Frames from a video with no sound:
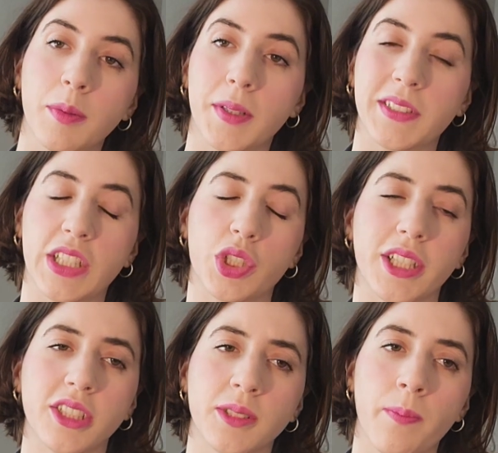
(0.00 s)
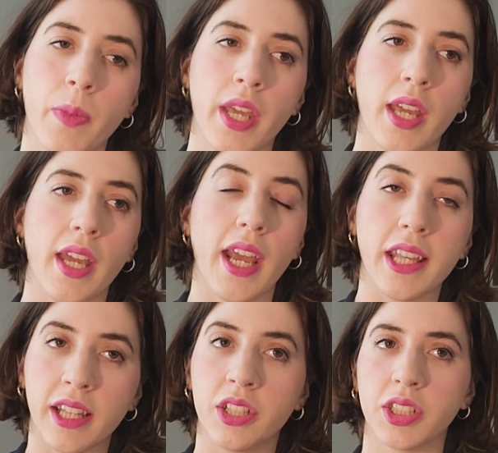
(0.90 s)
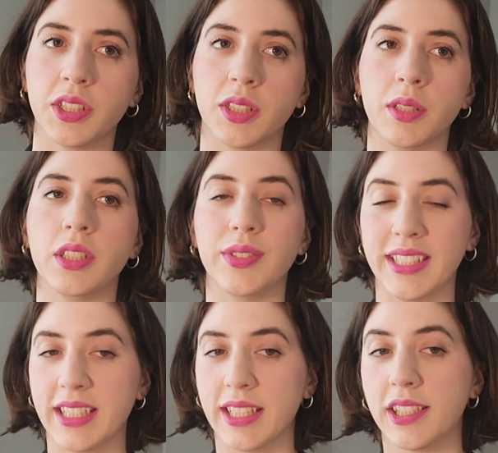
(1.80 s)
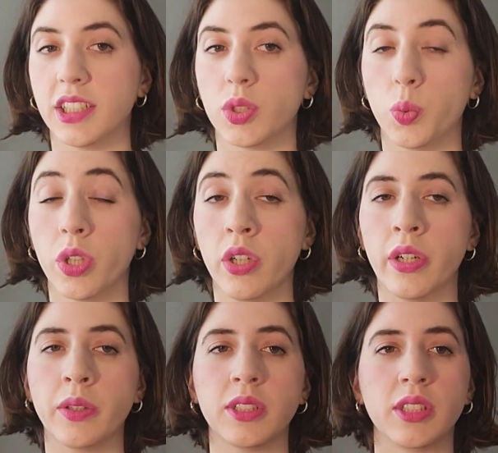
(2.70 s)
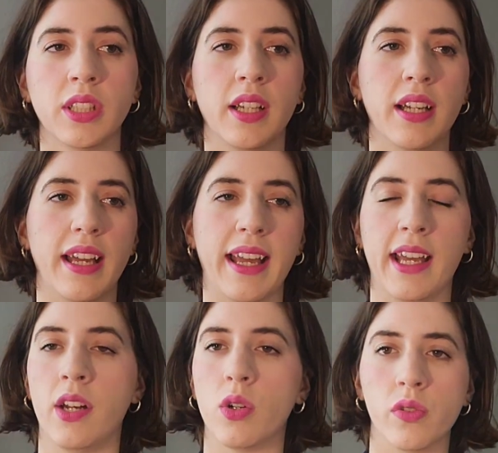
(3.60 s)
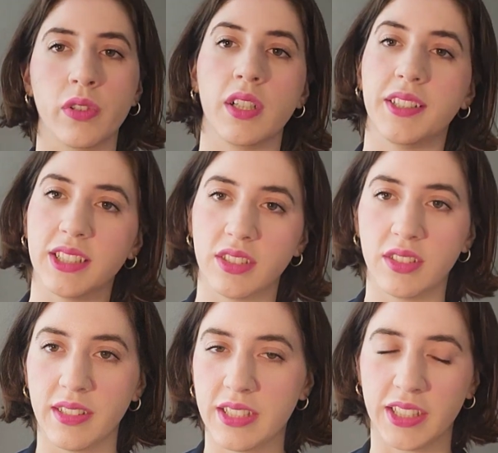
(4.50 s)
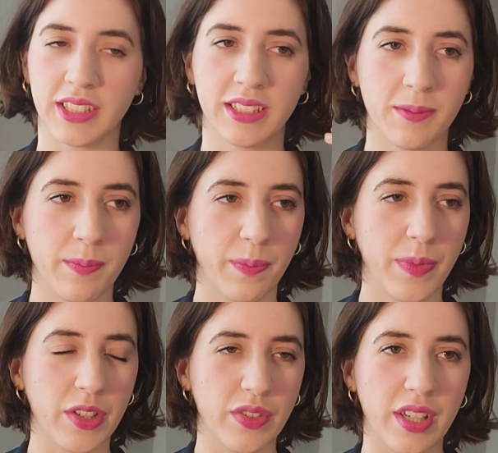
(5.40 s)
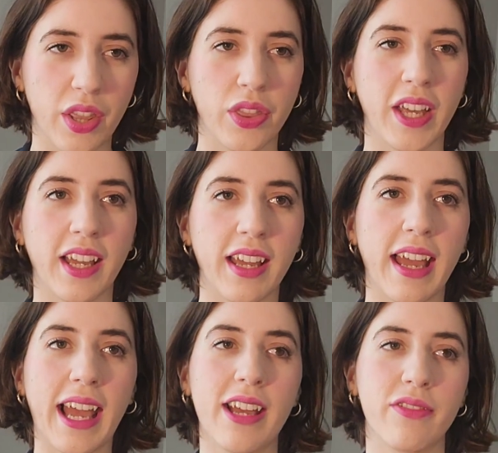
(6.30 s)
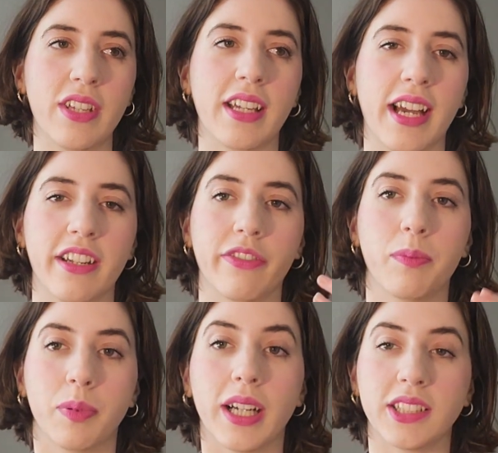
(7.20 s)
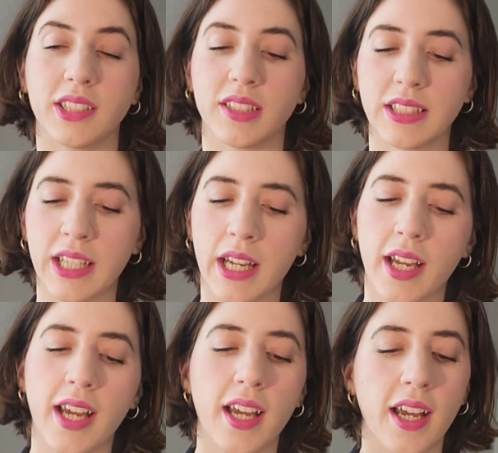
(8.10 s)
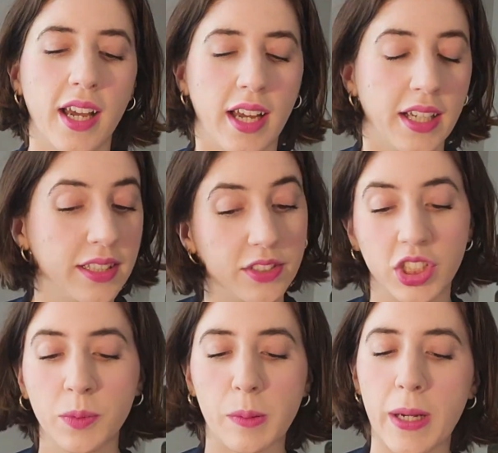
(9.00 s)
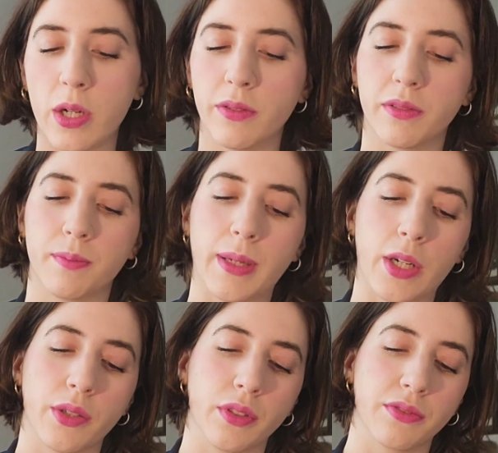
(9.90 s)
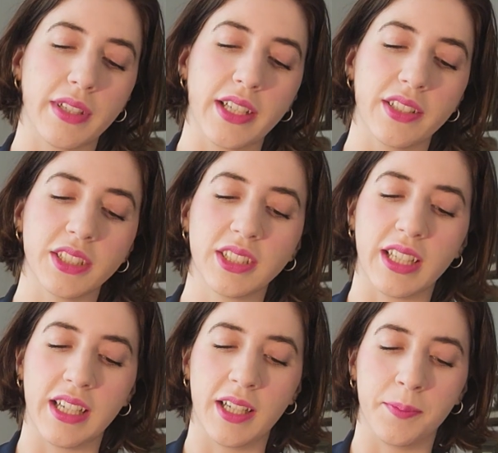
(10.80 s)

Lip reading: little bit of citrus. And then there's also these really delicious wood notes, and overall this just thick, heavy kind of presence. Super powerful fragrance.